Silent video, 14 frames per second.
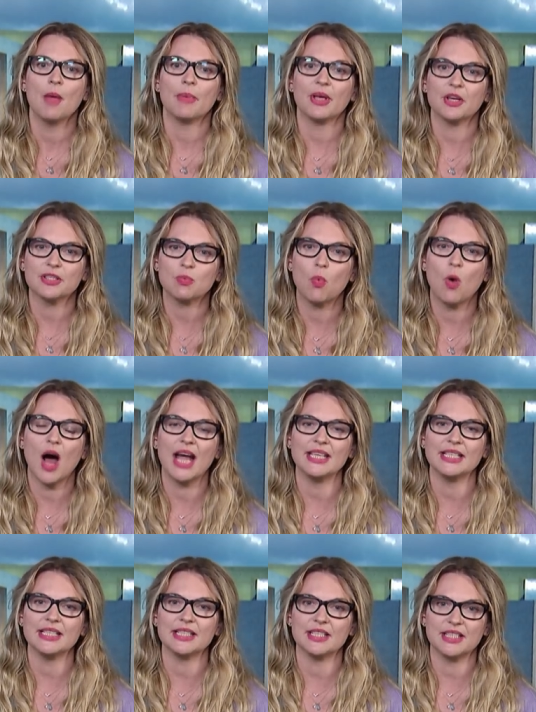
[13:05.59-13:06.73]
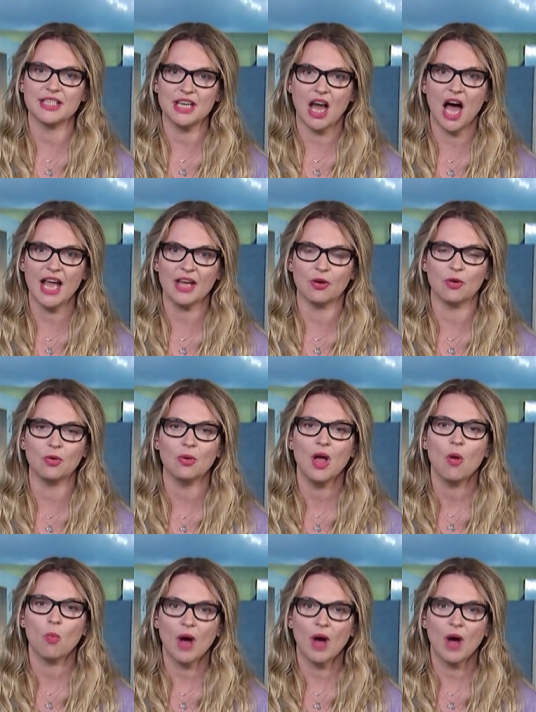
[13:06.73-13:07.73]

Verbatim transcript: Because why does a denial,